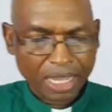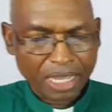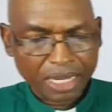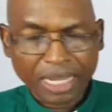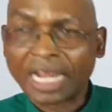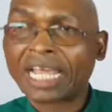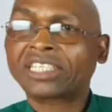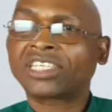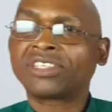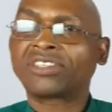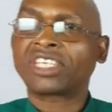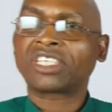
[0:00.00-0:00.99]

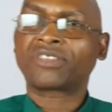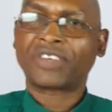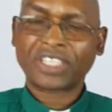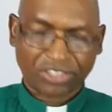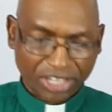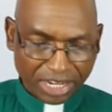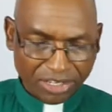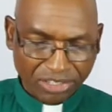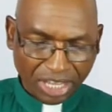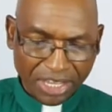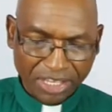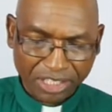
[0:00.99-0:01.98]
Galatians 6 verse 10
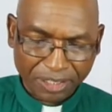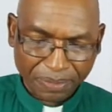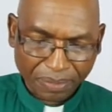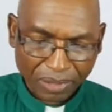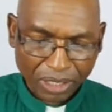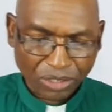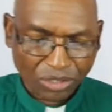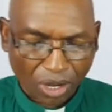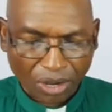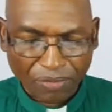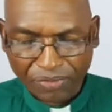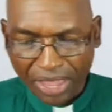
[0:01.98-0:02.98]
says,
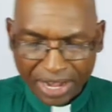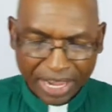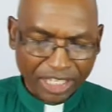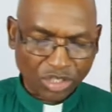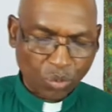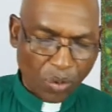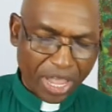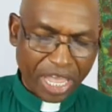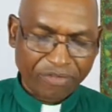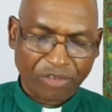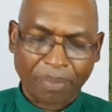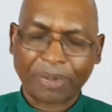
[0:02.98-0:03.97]
"So then, as we
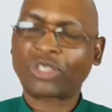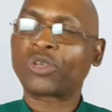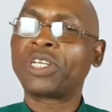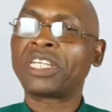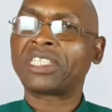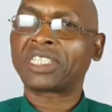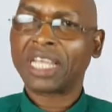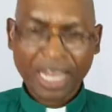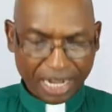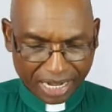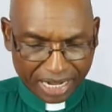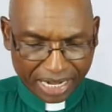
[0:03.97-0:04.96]
have opportunity,
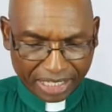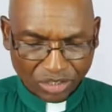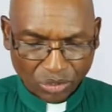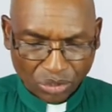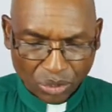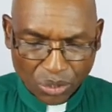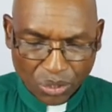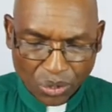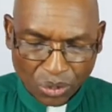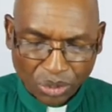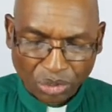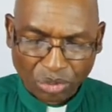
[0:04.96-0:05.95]
let us do
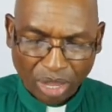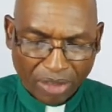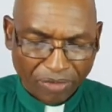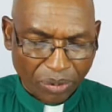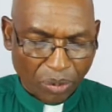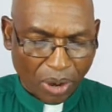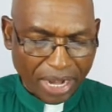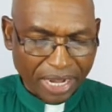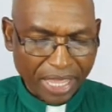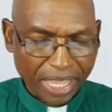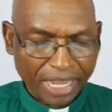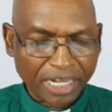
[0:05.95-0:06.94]
good to everyone,
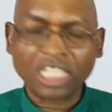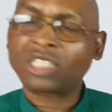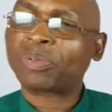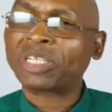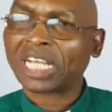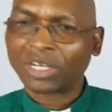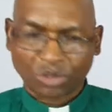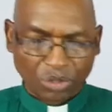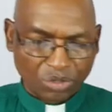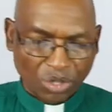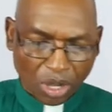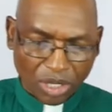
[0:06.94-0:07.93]
and especially to
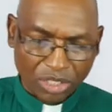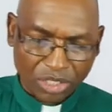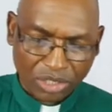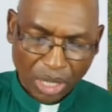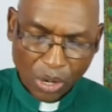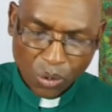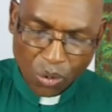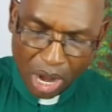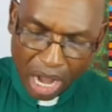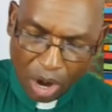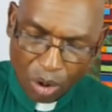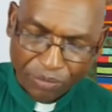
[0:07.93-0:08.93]
those who
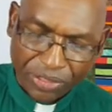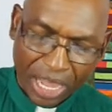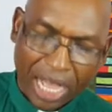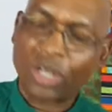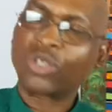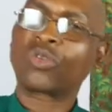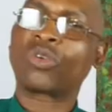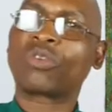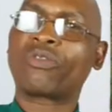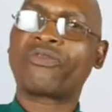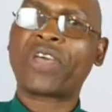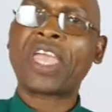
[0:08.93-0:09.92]
are of the household
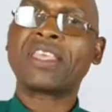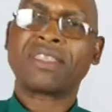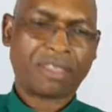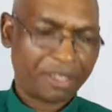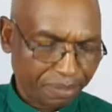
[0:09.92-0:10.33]
of faith."